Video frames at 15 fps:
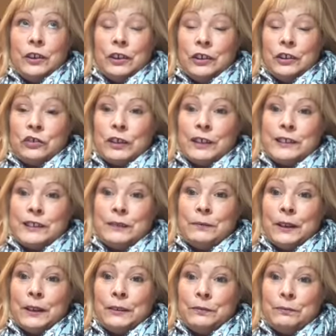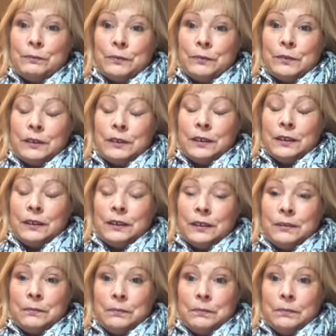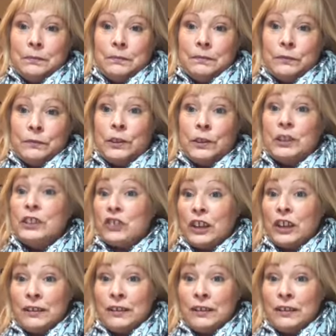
a transit van of um, furniture.